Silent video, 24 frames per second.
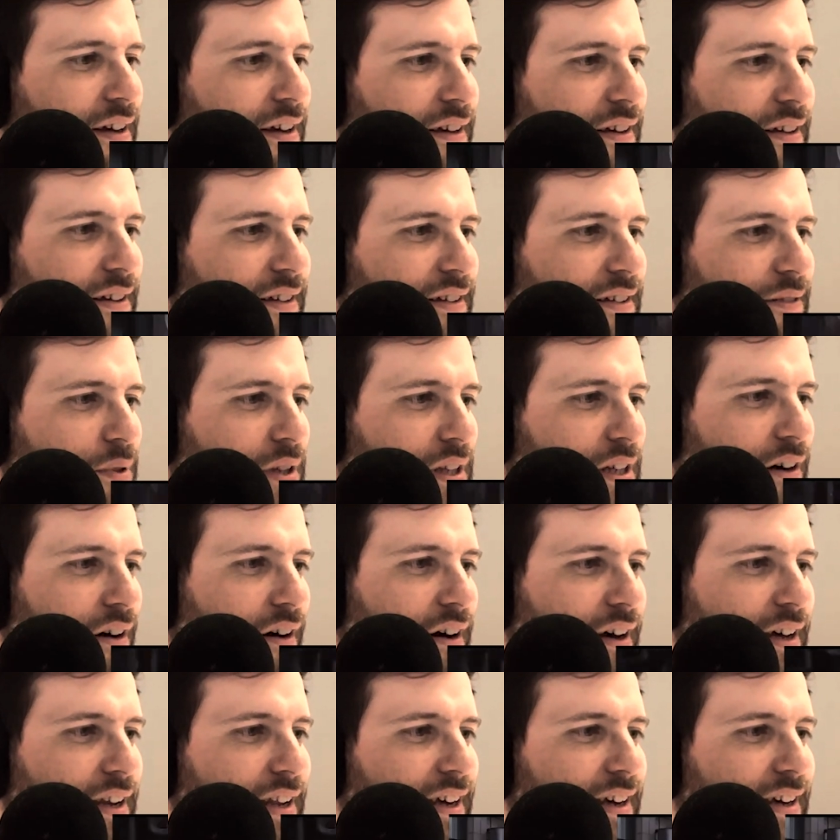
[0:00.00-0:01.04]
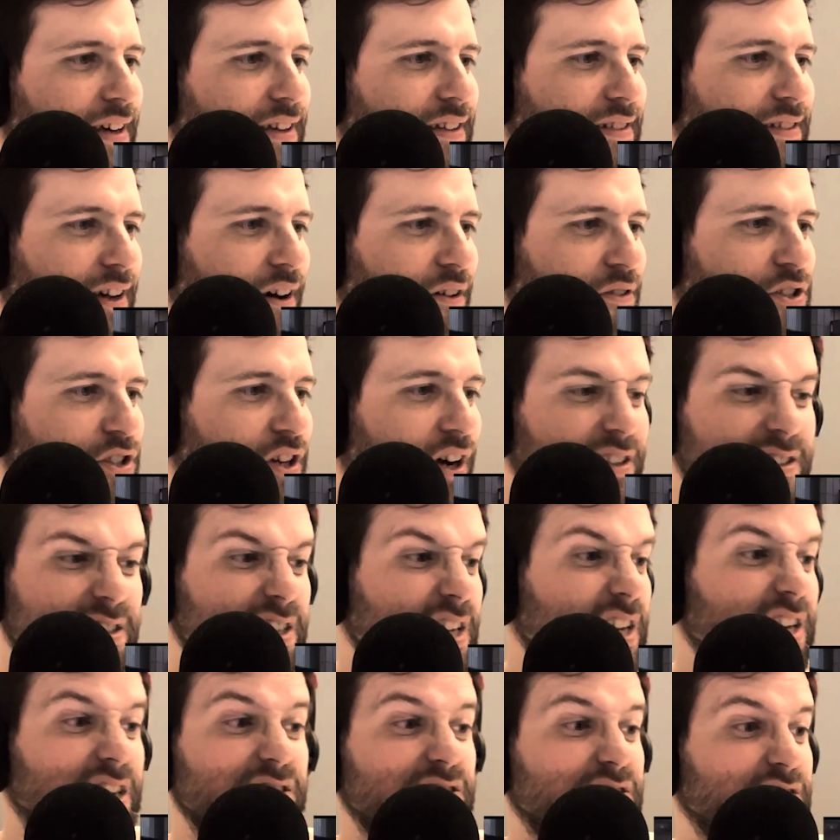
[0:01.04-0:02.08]
With a guy in it. He's now chucked
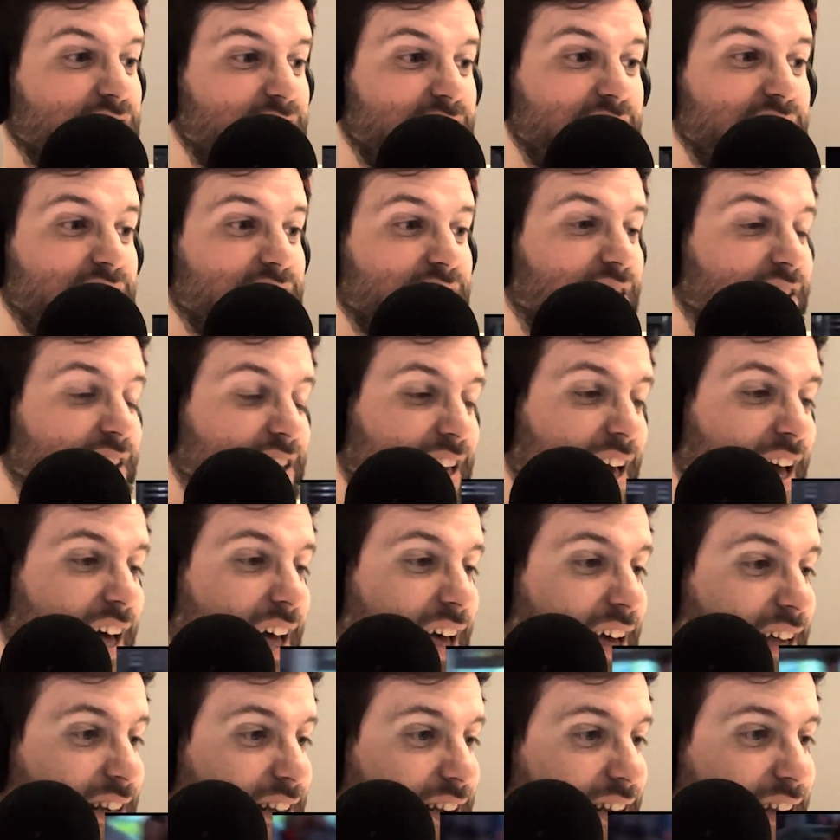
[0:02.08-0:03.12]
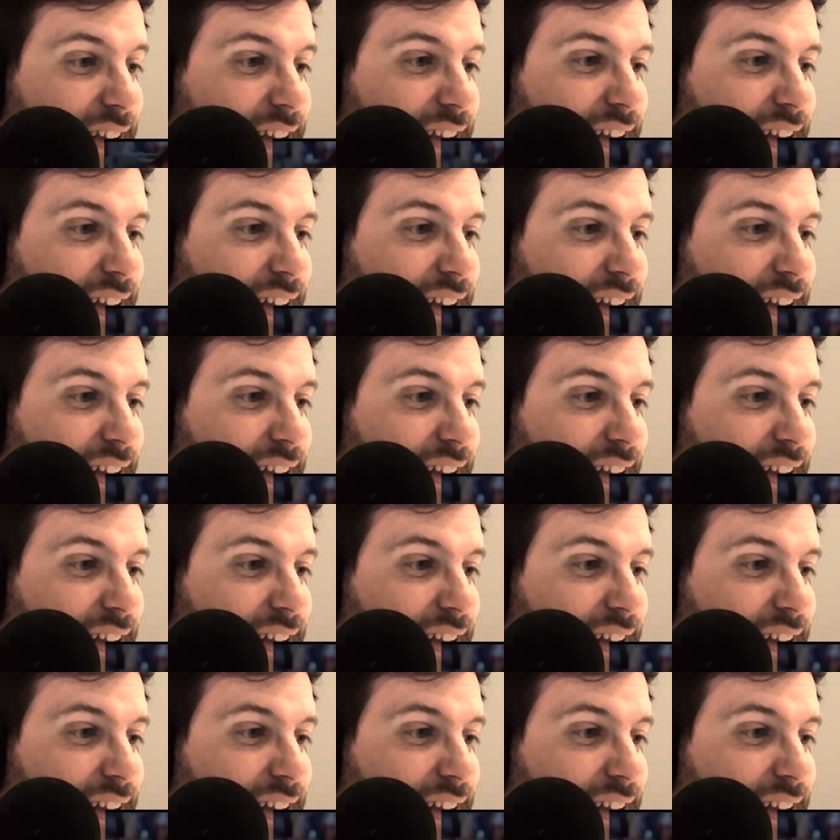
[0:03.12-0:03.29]
it because Arnie can.